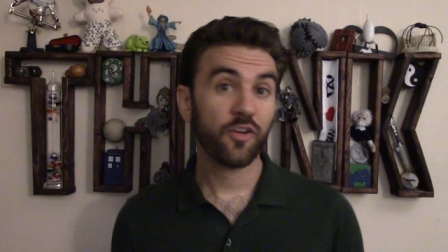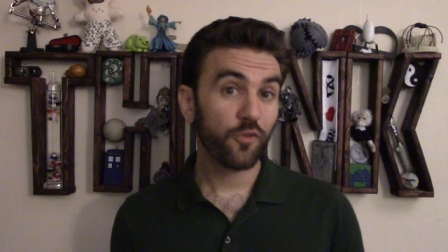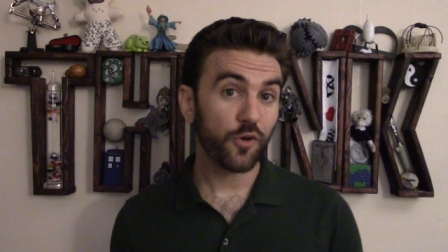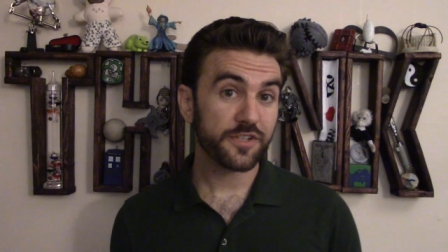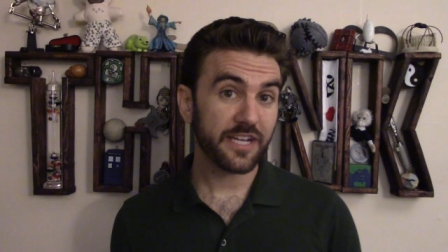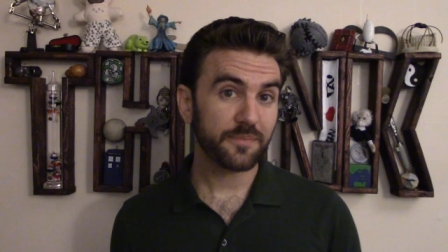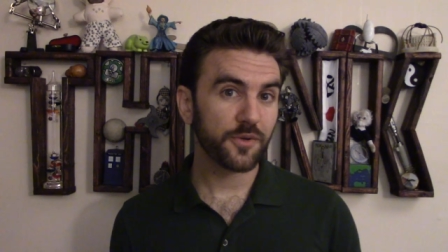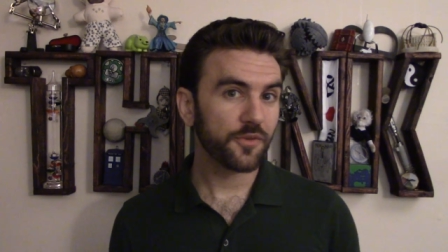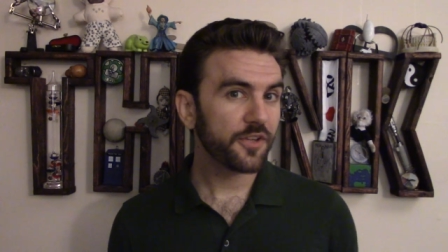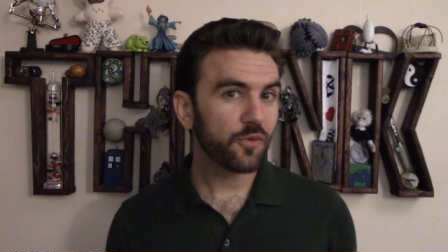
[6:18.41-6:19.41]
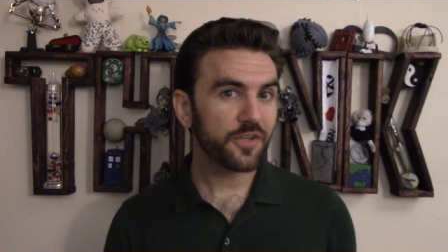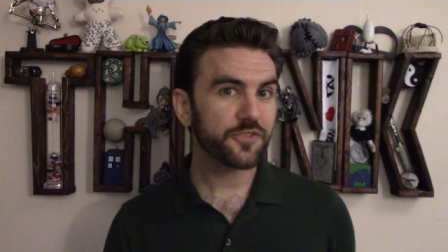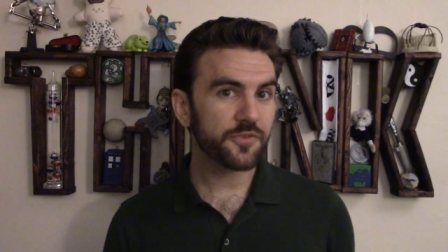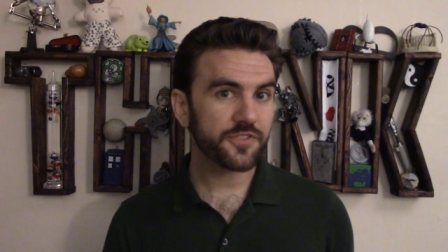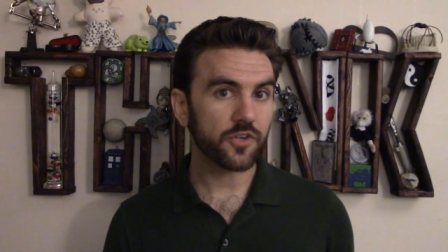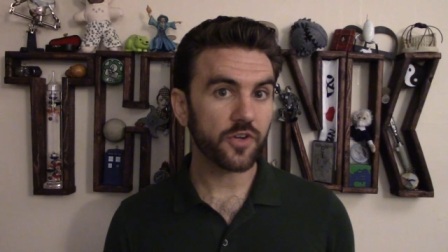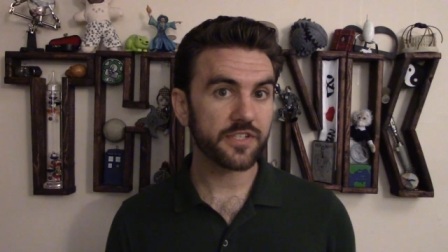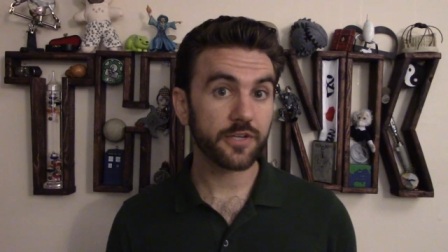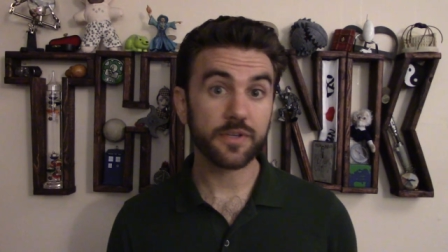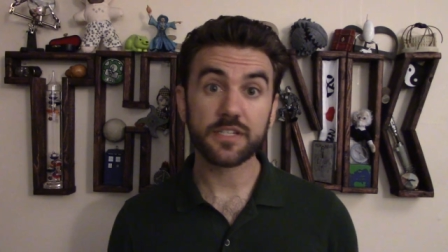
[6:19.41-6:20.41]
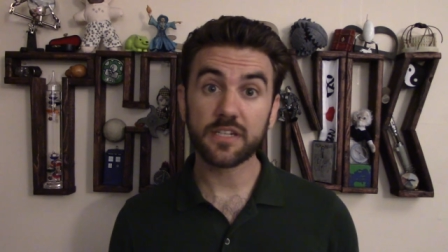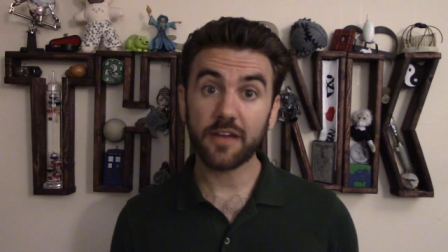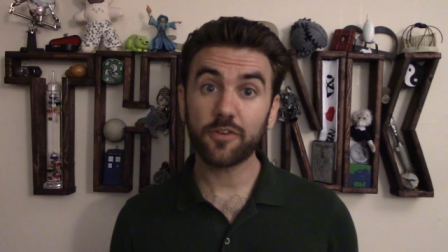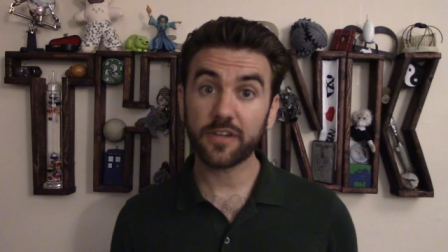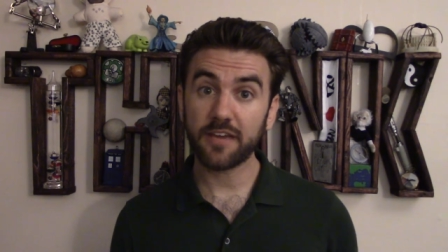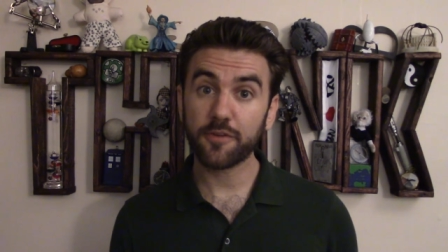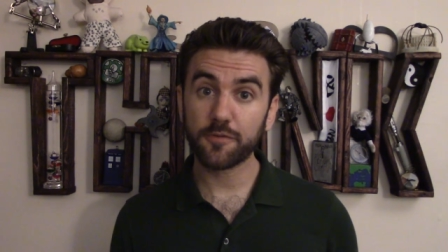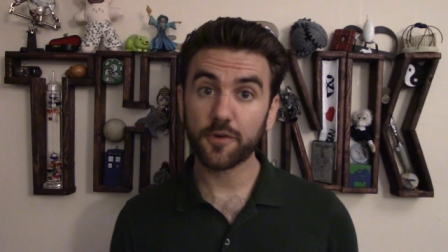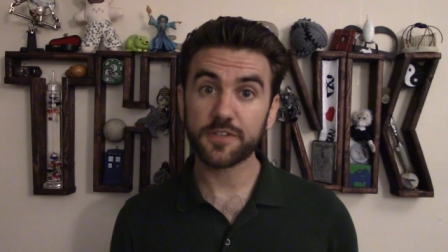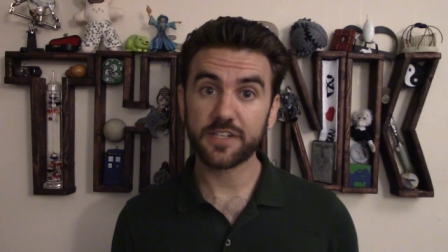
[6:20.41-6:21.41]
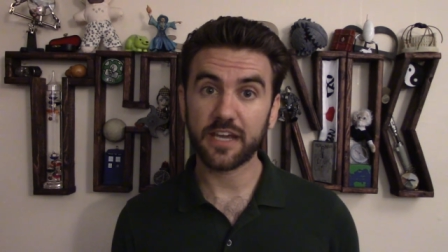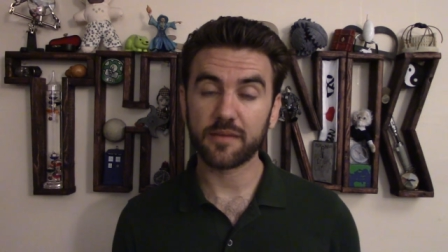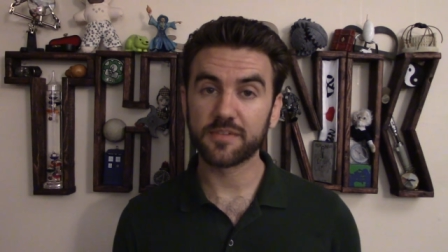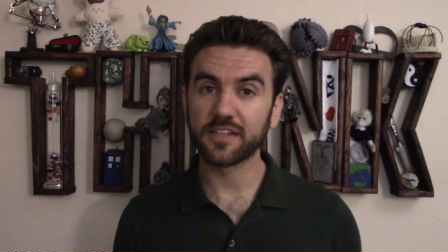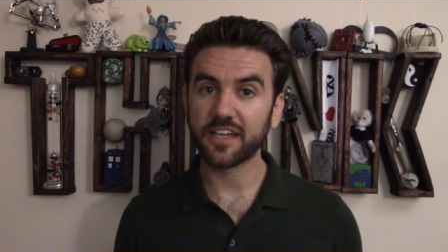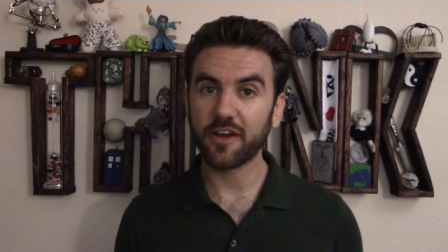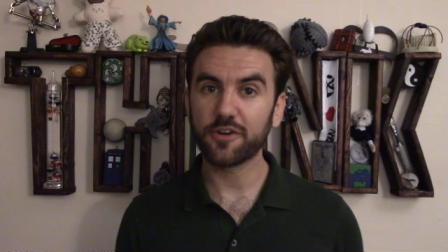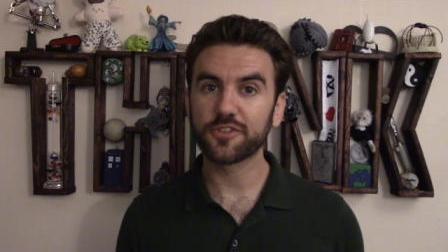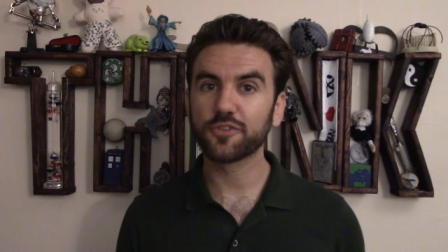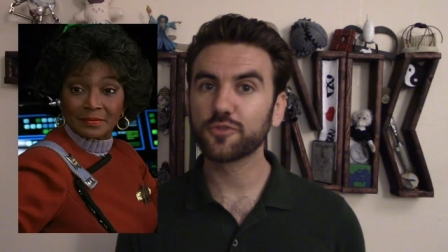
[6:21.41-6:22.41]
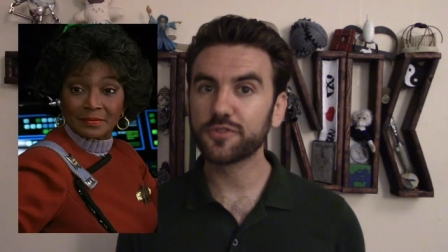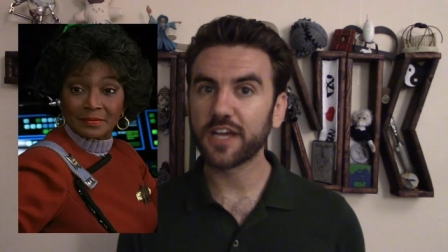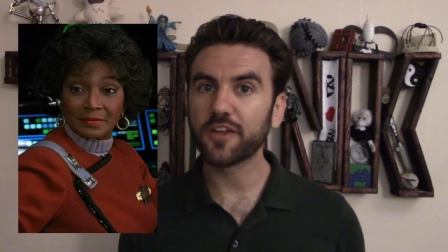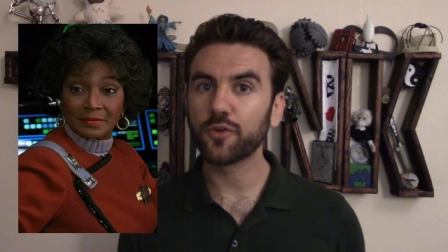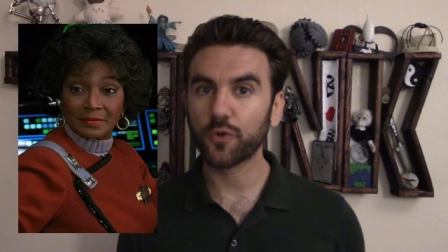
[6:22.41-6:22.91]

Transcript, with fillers: For example, the original Star Trek series never gave a first name to the character Lieutenant